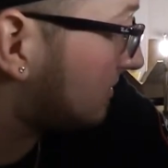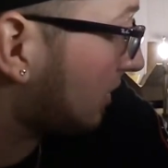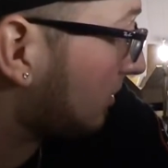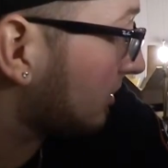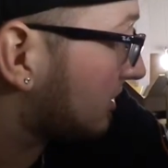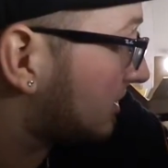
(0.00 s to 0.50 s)

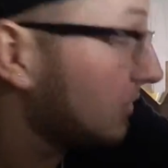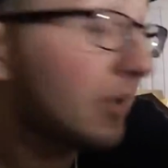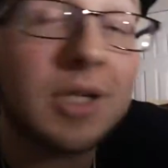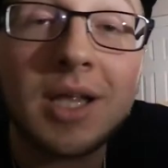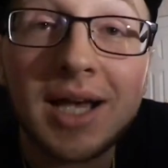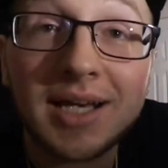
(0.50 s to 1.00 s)
almost two
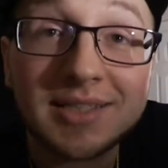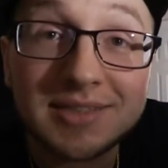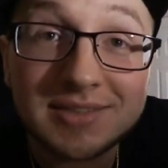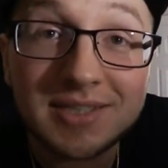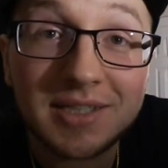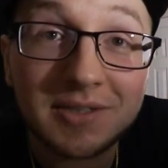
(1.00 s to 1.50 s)
o'clock
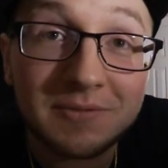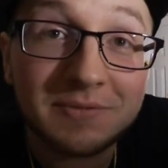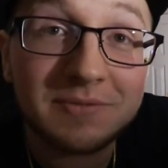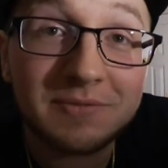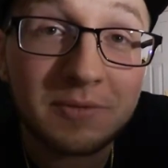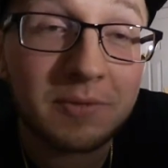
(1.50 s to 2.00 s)
instead of
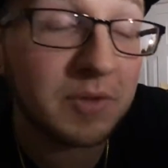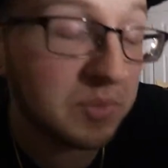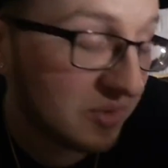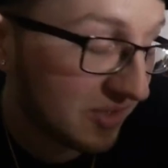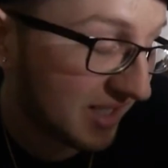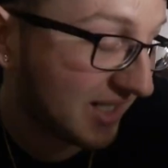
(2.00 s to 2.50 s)
four in the
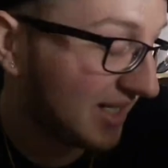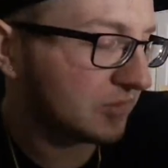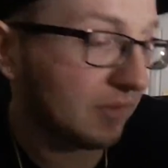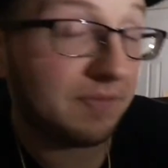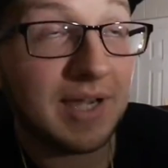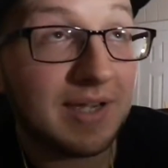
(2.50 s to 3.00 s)
morning
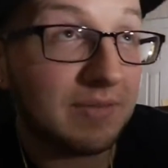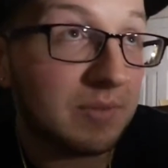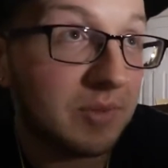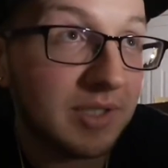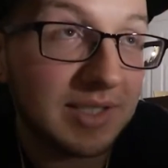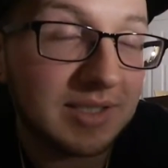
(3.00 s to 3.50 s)
or five in the
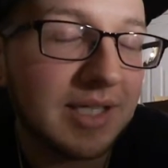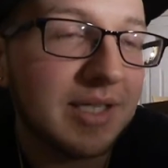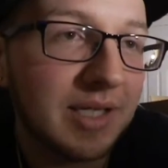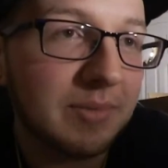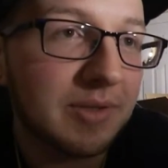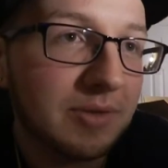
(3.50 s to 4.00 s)
morning.
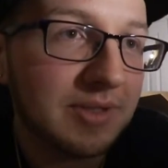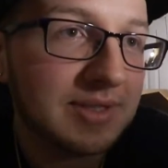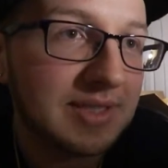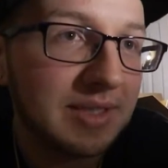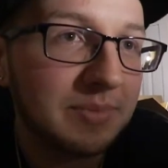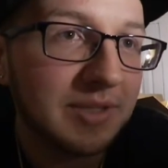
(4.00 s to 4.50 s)
Lately, I've been going to
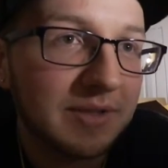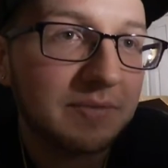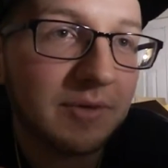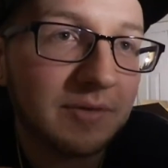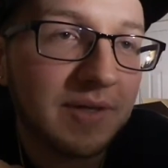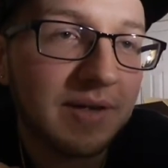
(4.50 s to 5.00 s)
sleep at like
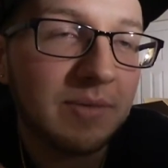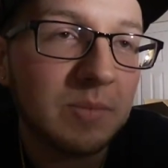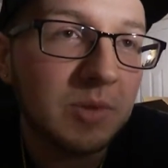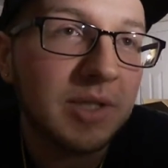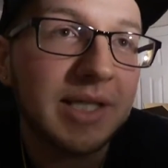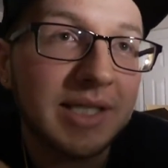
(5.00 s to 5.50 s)
four or five in the
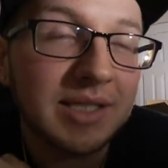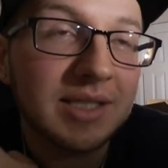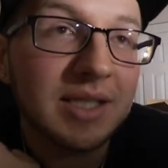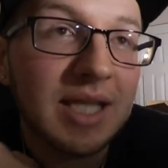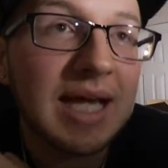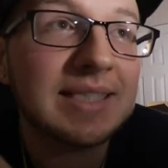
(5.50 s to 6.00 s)
morning, and
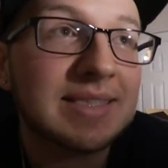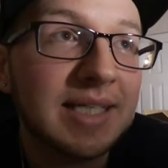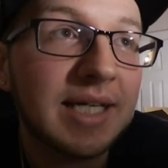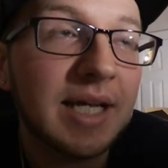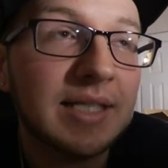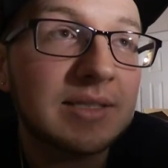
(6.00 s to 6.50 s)
last
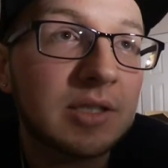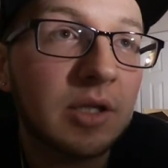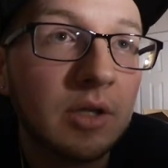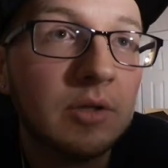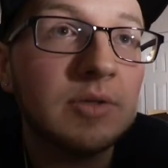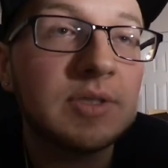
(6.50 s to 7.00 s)
night I
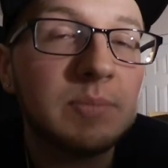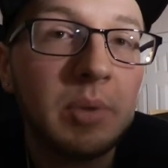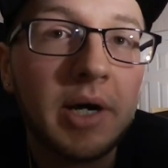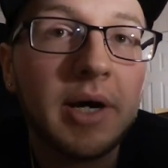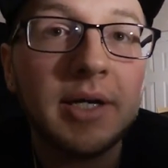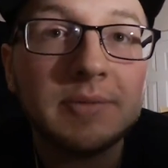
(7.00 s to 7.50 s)
closed
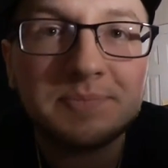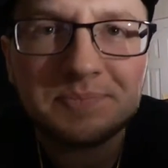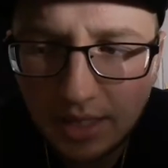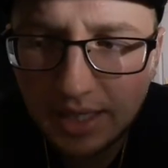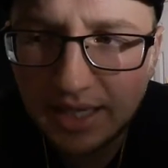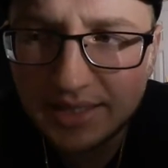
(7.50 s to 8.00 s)
bar
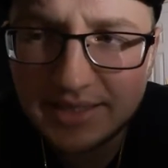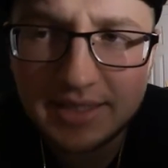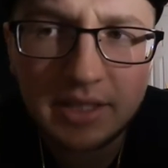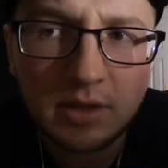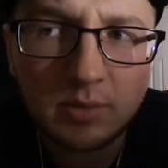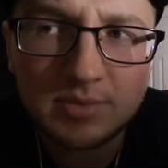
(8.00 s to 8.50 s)
and
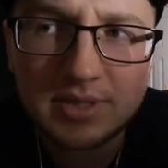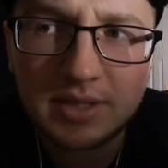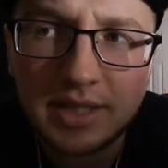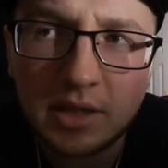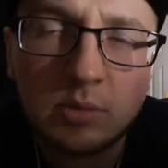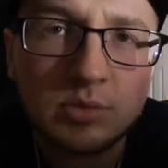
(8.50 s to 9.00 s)
didn't get home till
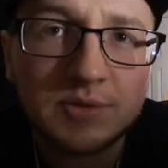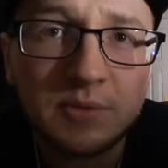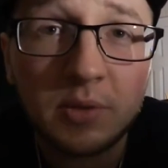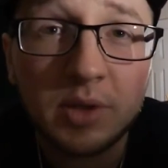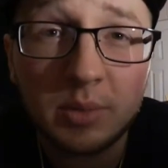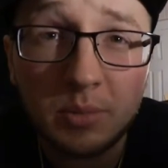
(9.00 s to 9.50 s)
like almost
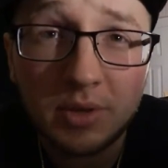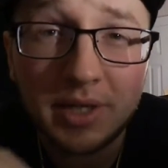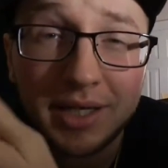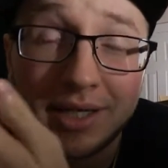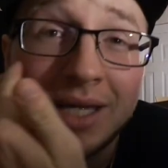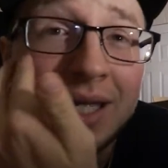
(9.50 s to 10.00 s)
four in the
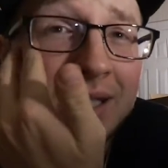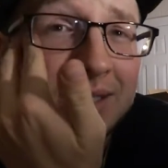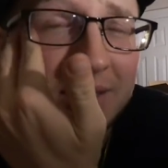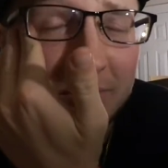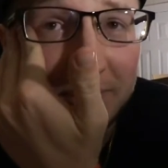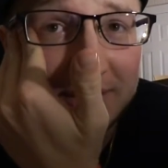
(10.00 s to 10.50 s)
morning.
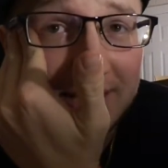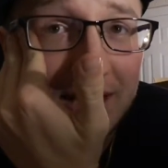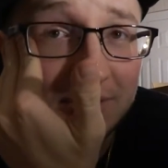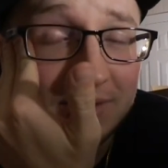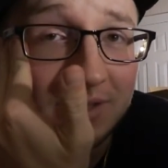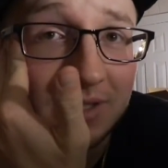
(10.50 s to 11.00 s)
Didn't piss
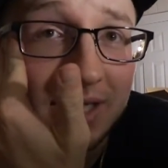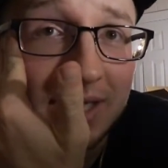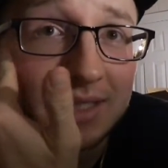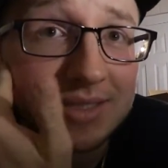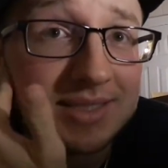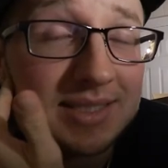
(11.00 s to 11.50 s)
out till
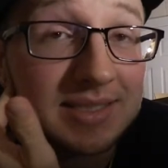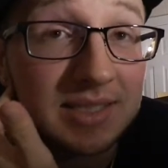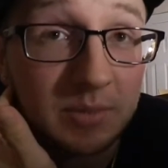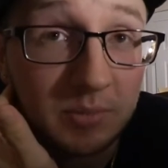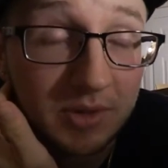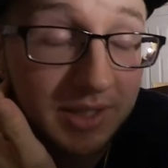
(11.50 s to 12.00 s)
like six
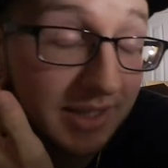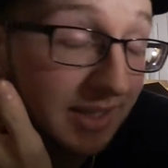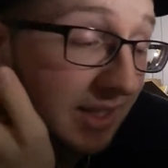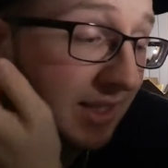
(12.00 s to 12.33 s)
in the morning.